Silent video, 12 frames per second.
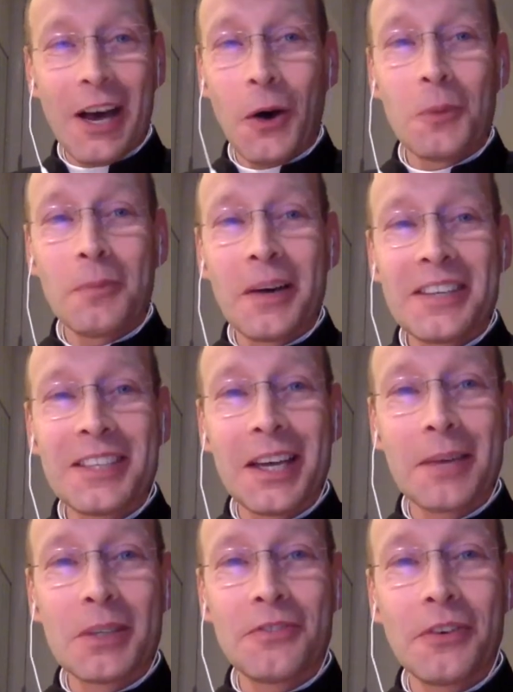All my
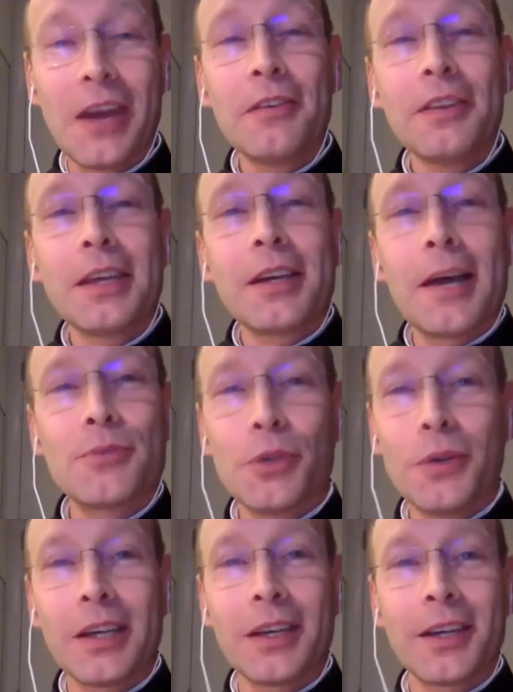time is free. Everything I'm
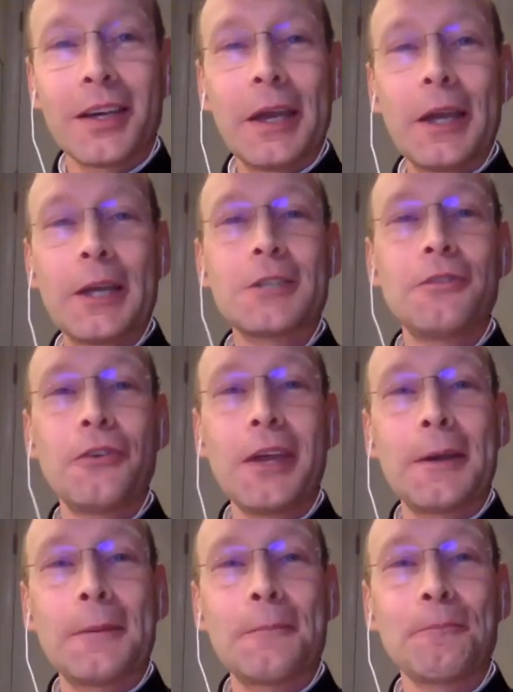doing is
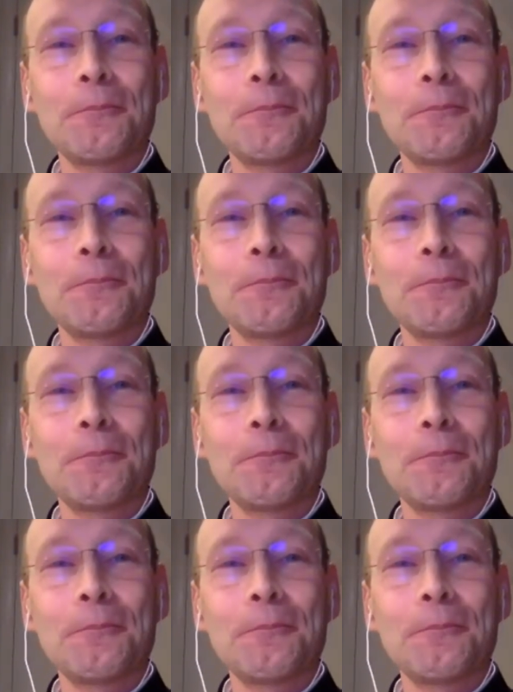free.